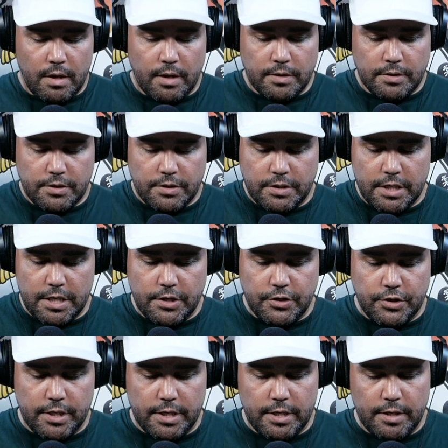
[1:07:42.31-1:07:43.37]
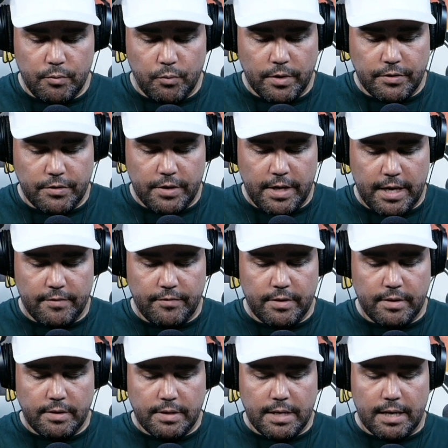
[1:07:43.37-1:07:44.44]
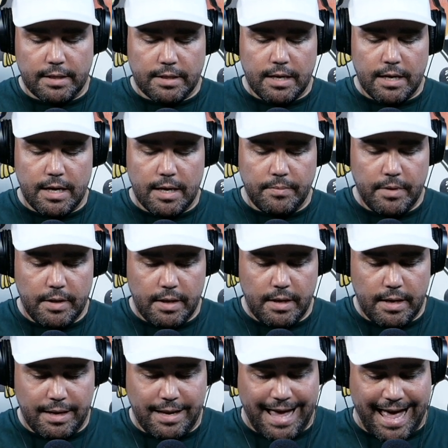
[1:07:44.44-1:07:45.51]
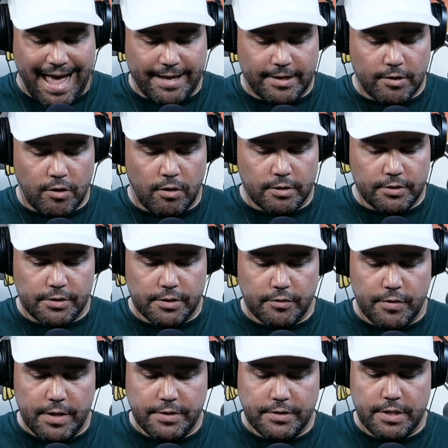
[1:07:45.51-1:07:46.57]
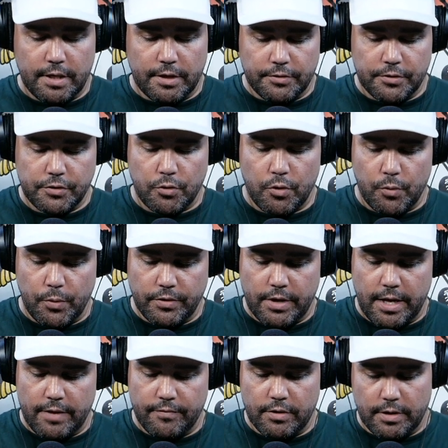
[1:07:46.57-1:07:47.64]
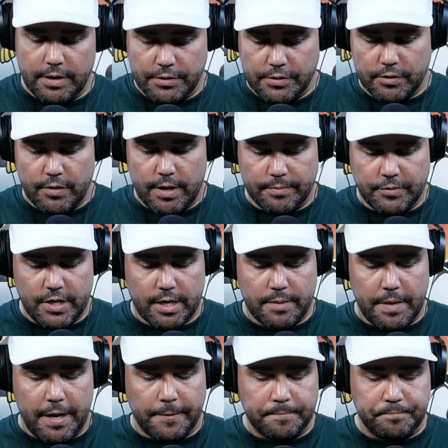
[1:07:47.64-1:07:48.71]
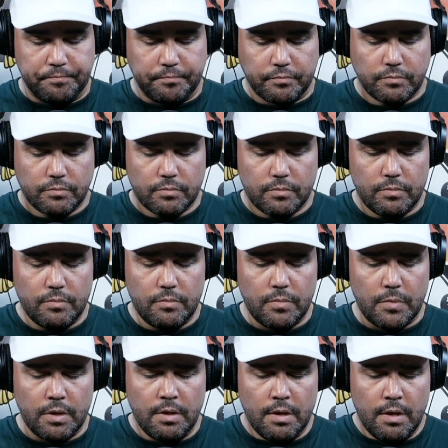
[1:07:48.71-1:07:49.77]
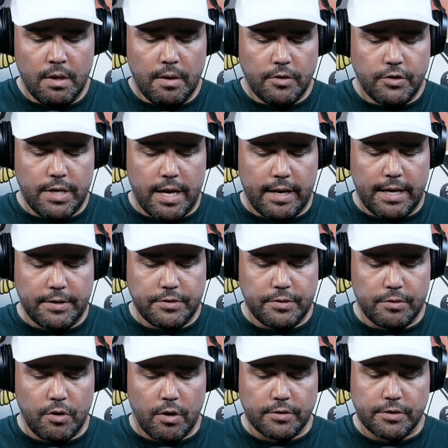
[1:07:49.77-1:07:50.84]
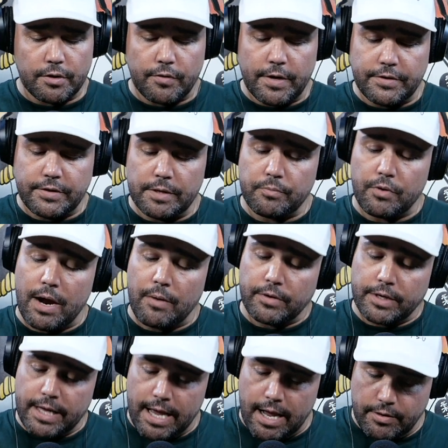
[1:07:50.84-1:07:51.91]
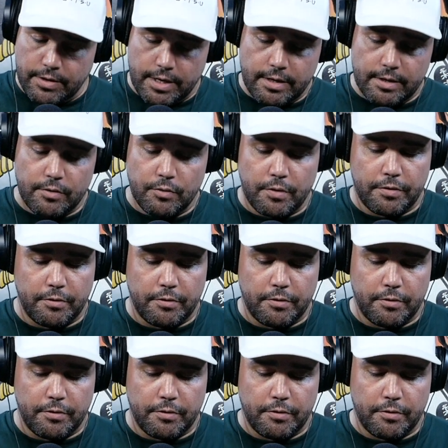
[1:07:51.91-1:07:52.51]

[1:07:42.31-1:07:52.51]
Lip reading: cgwinterhaven.com, and @CarlsonGracie_Winter Haven on Instagram. Check them out. Shout out to Carlson Gracie in Broward County in North